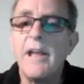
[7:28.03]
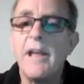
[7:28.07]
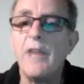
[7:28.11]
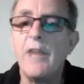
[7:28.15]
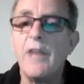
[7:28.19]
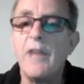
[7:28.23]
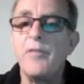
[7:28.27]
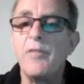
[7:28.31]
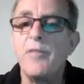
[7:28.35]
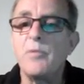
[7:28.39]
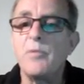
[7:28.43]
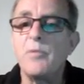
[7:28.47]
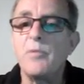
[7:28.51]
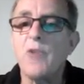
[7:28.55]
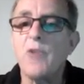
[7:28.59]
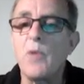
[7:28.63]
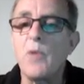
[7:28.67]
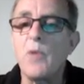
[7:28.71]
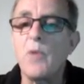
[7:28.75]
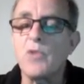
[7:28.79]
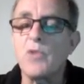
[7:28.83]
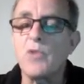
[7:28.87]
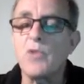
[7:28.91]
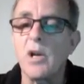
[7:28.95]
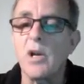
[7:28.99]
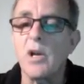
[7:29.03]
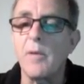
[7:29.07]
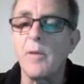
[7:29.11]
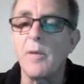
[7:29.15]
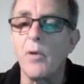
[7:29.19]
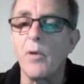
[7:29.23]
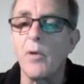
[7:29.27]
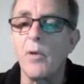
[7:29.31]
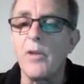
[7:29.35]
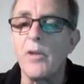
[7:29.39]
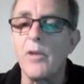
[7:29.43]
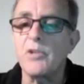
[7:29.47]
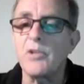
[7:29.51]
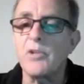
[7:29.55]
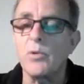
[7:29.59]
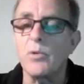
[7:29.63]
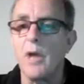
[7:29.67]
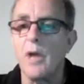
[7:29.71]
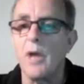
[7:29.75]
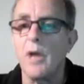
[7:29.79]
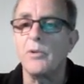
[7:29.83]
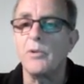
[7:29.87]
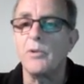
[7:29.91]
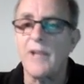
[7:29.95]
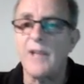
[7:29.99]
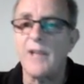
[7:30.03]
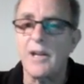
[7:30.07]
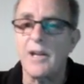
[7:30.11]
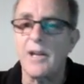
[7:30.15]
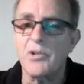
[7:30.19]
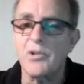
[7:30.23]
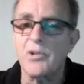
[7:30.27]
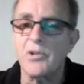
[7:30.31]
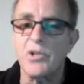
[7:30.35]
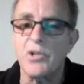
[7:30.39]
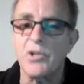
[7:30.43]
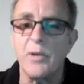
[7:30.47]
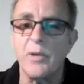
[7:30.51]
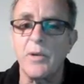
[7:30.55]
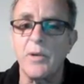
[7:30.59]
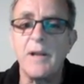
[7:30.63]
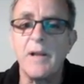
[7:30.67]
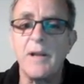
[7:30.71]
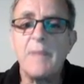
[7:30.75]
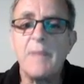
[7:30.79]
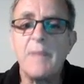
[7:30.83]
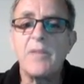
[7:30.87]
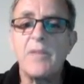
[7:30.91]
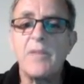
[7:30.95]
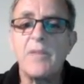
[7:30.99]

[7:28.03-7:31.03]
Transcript: If you don't click on this, say no thanks to it,